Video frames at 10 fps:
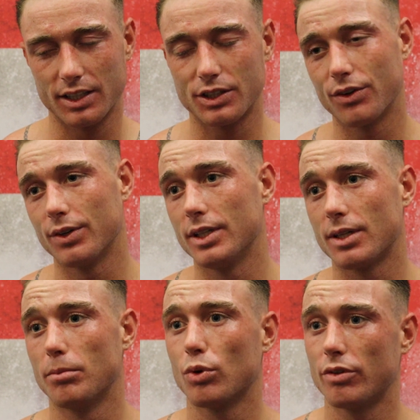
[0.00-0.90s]
of turned it
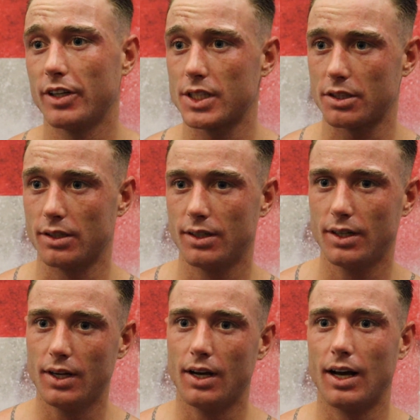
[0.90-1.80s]
into motivation.
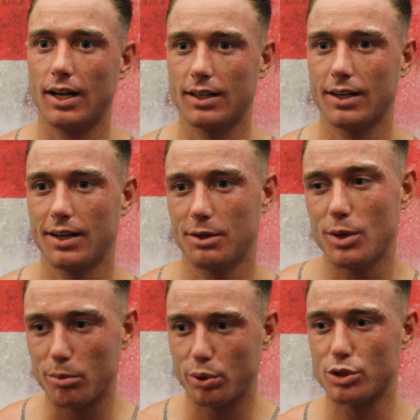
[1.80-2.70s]
Yeah. And uh,
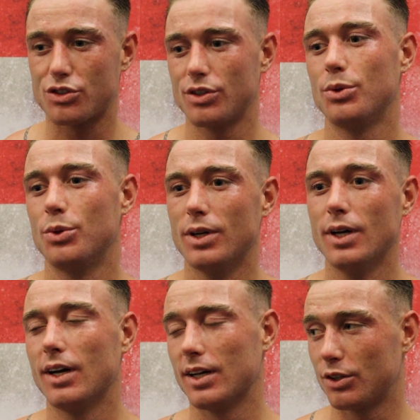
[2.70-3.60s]
pushed through
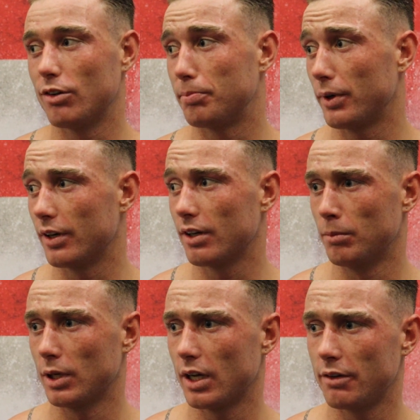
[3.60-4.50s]
a tough period of
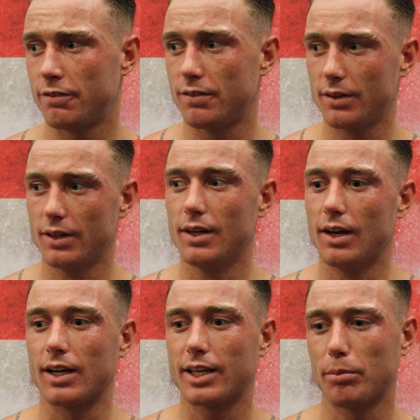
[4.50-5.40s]
my life.
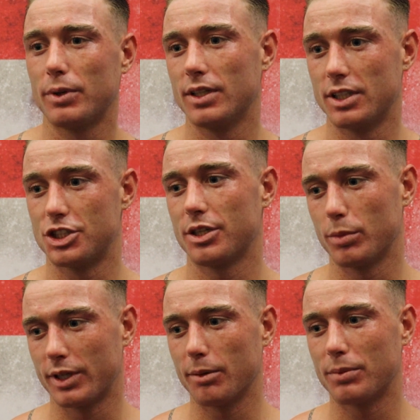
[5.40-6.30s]
I kept it in the gym
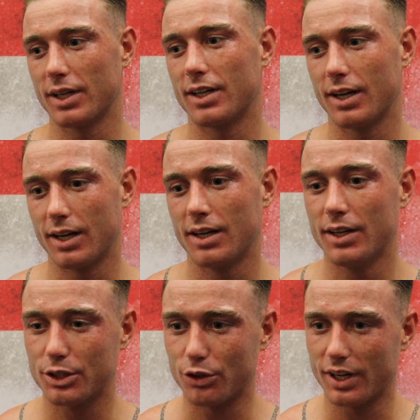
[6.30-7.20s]
and kept that, uh,
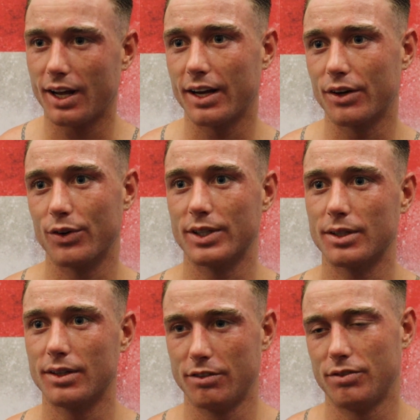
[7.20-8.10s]
turned that anger
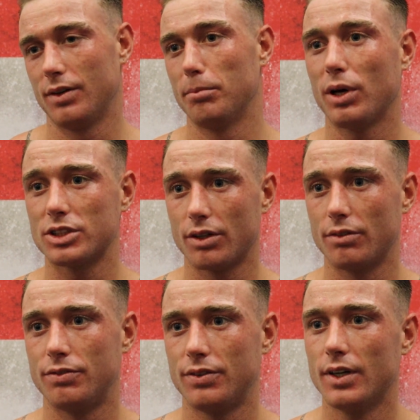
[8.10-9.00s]
into a
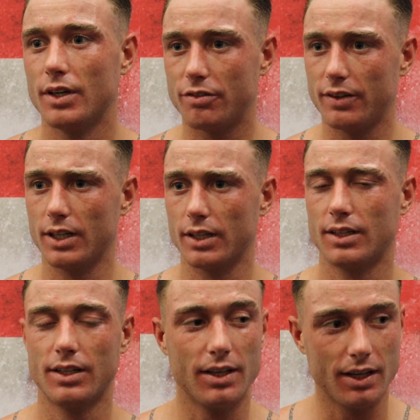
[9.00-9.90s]
positive feeling,
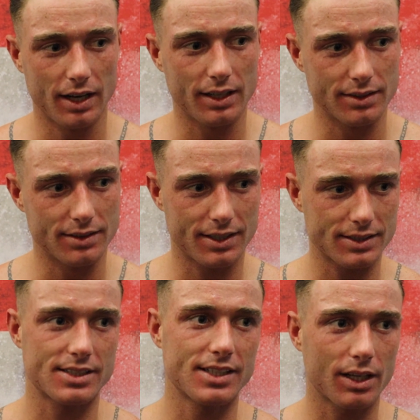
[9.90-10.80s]
and
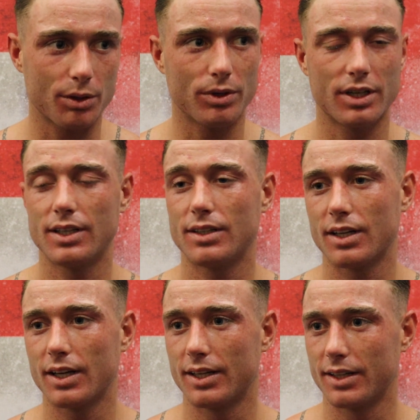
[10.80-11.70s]
that's exactly what I did
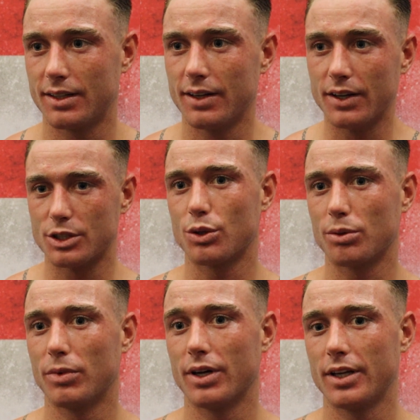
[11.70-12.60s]
tonight. I showed
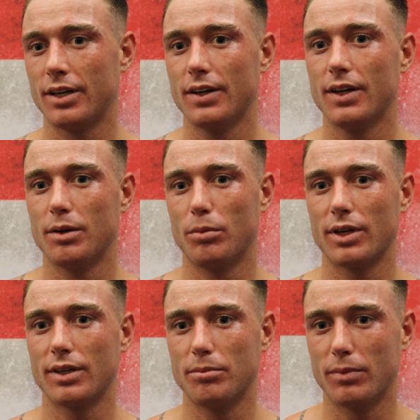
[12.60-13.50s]
my
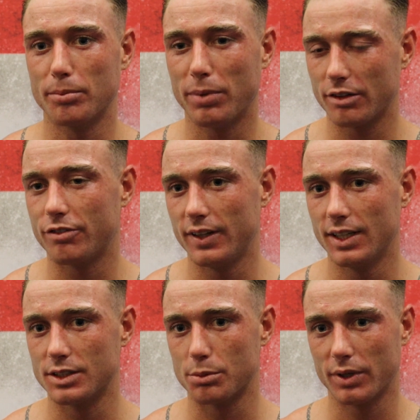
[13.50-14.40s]
my my bad
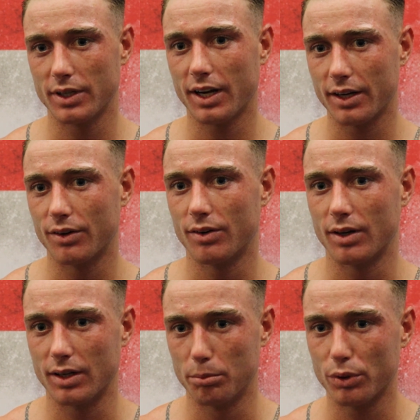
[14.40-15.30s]
feelings, my anger, and I